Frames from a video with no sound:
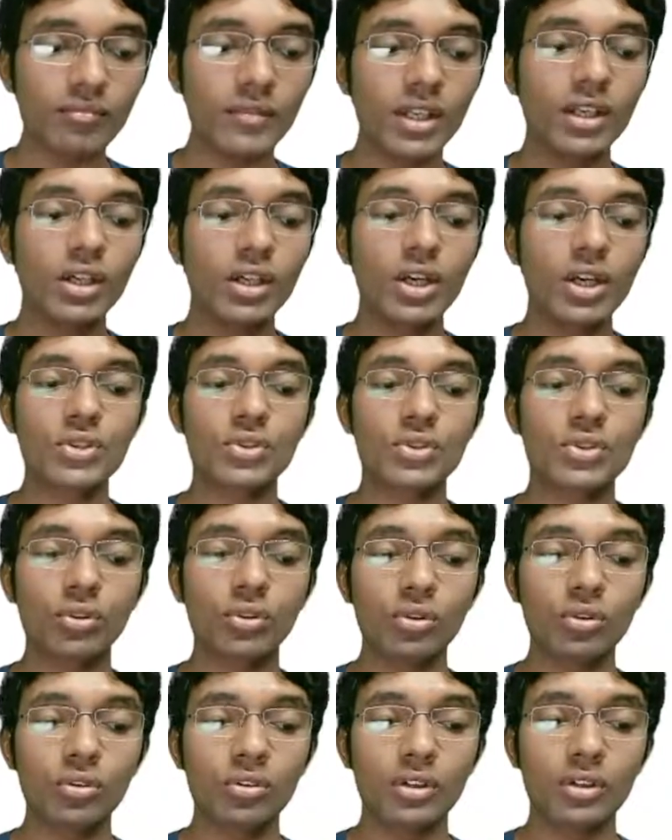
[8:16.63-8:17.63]
So
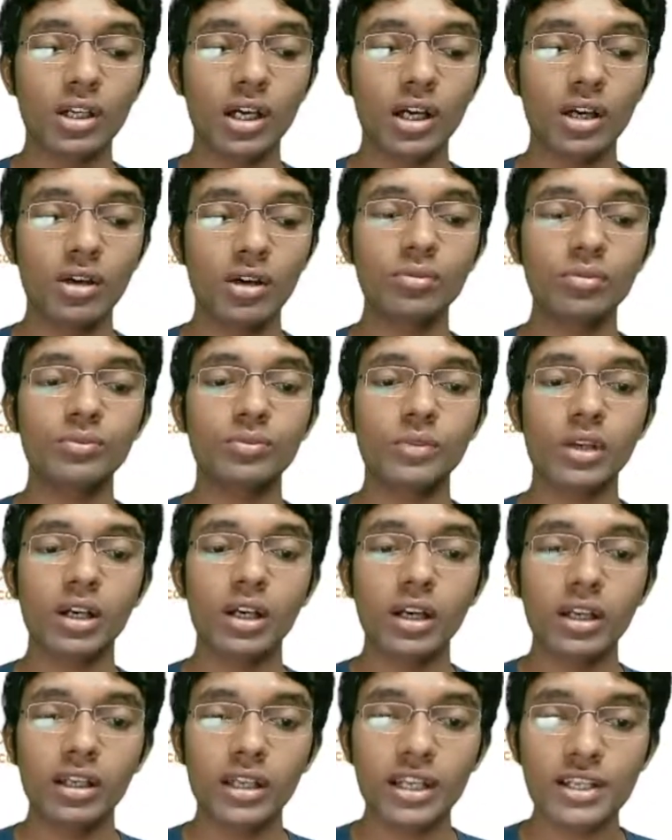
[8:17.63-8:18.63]
now
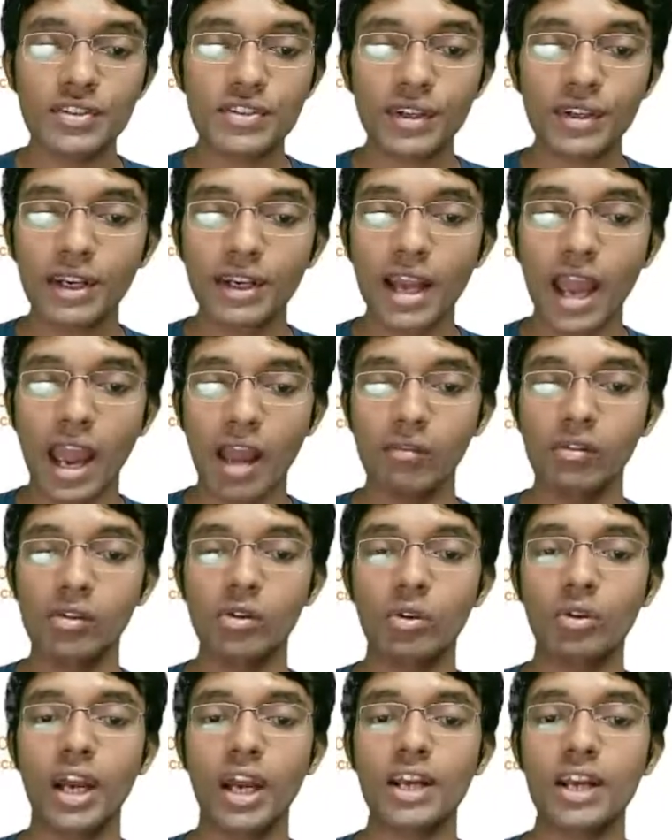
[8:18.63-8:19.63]
let's have a look
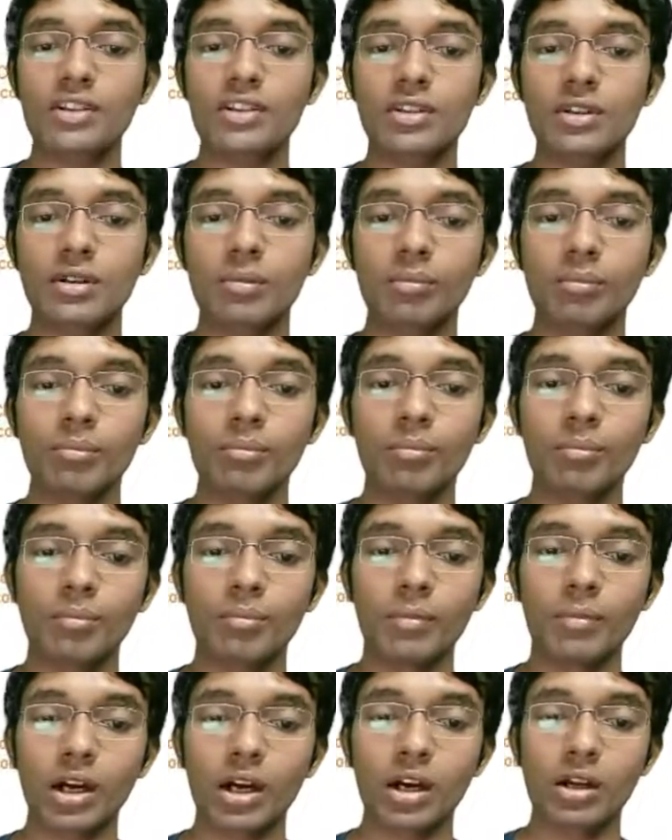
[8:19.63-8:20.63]
at
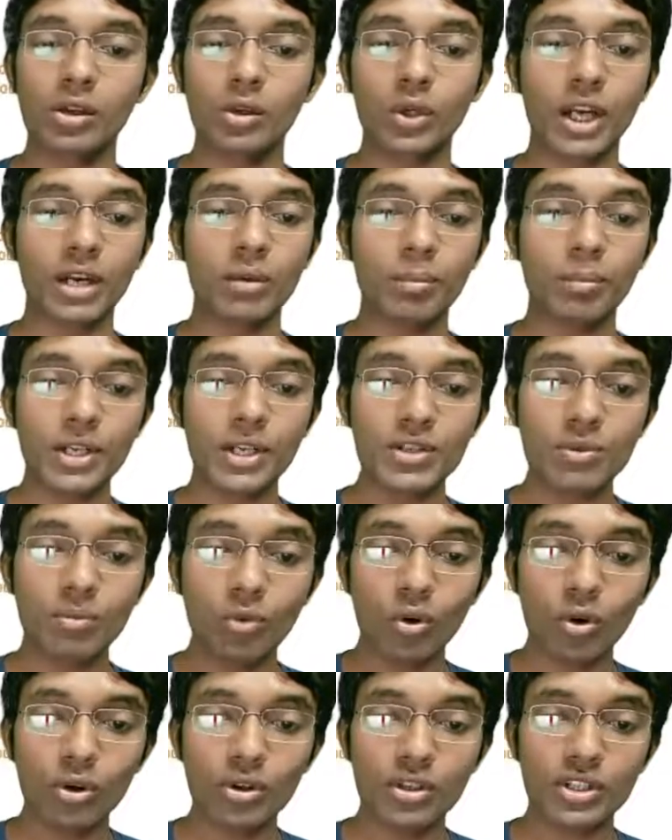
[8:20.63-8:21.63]
a bit more
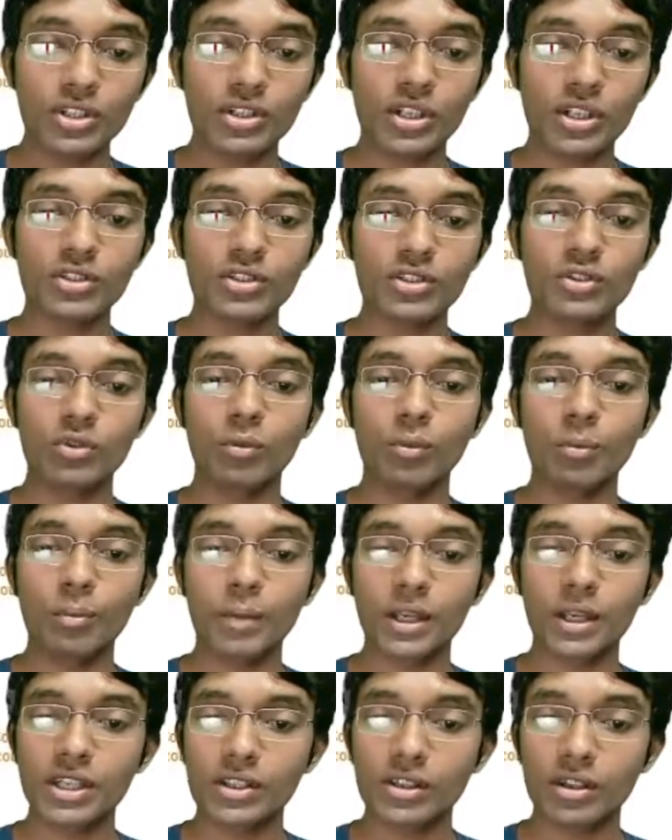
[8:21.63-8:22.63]
details to make it
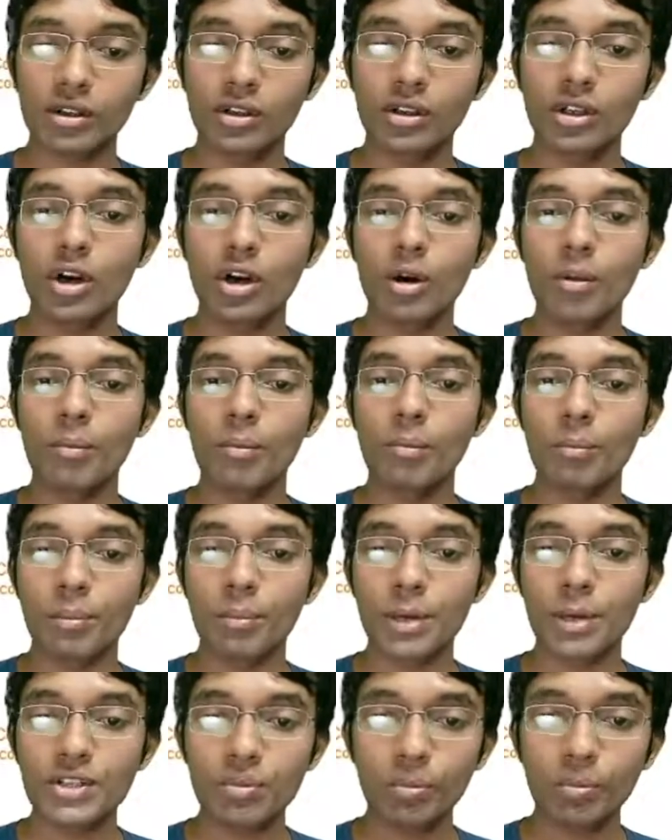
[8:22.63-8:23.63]
a bit
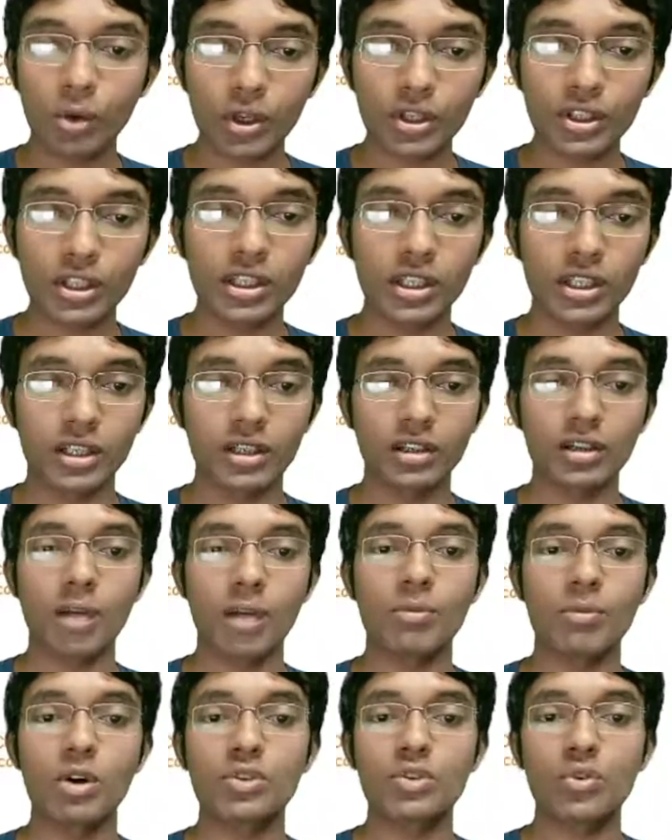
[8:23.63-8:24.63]
more clear
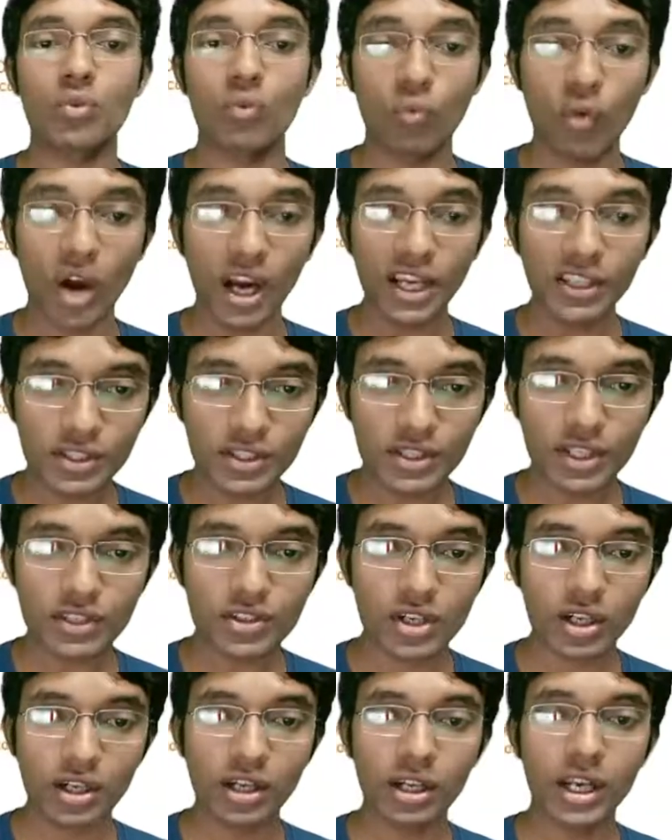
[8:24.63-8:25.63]
about why this external
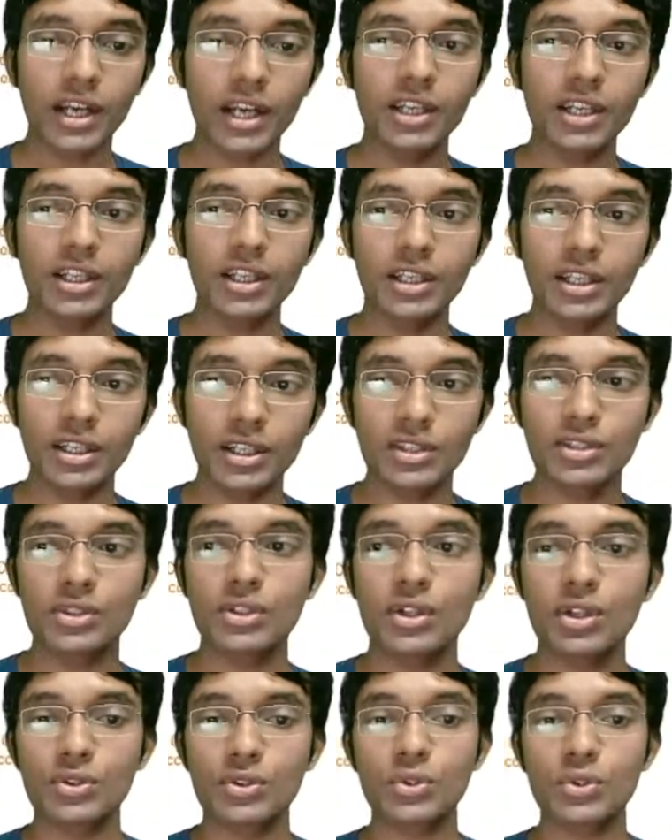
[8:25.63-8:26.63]
ID is
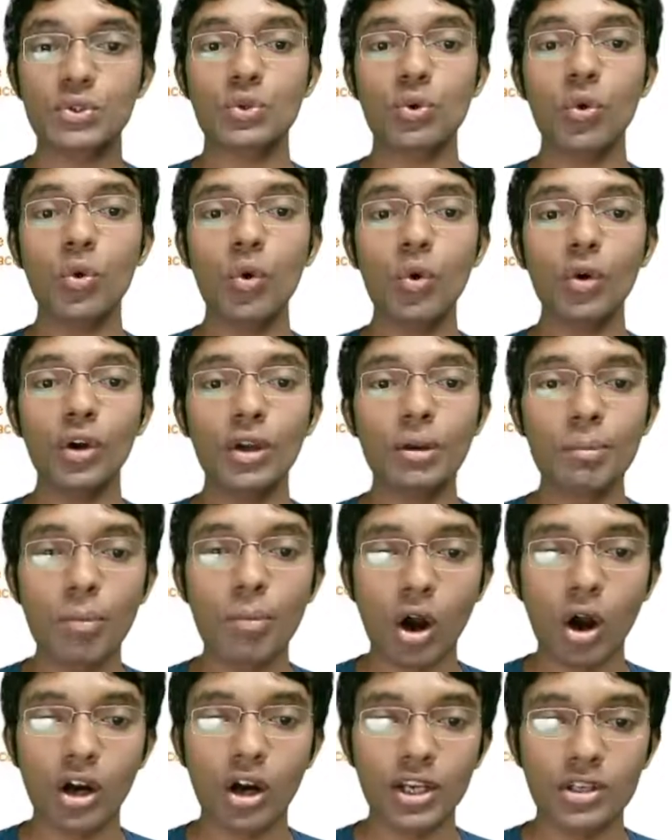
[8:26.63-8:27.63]
so
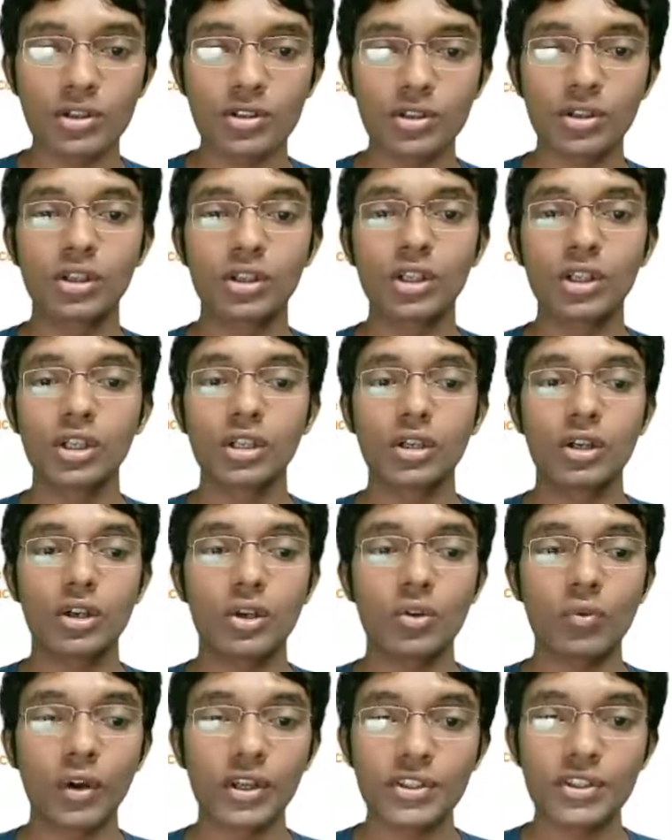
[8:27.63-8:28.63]
important. Why
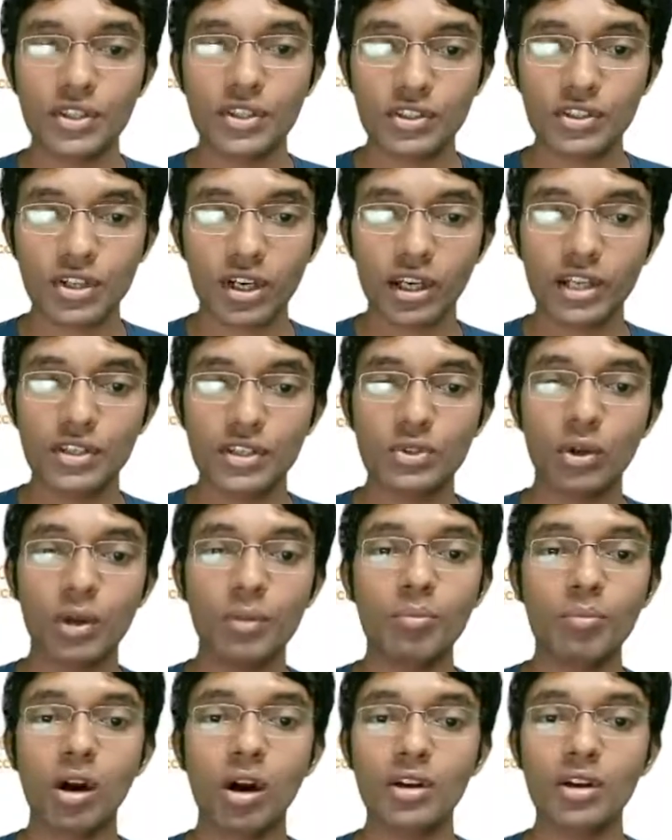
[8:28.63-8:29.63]
this external is so
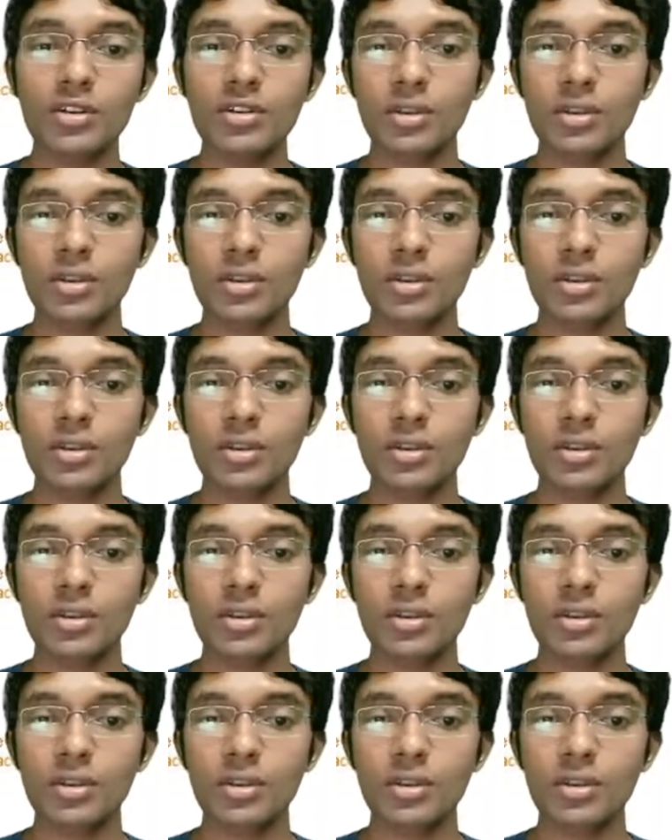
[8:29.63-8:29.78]
important?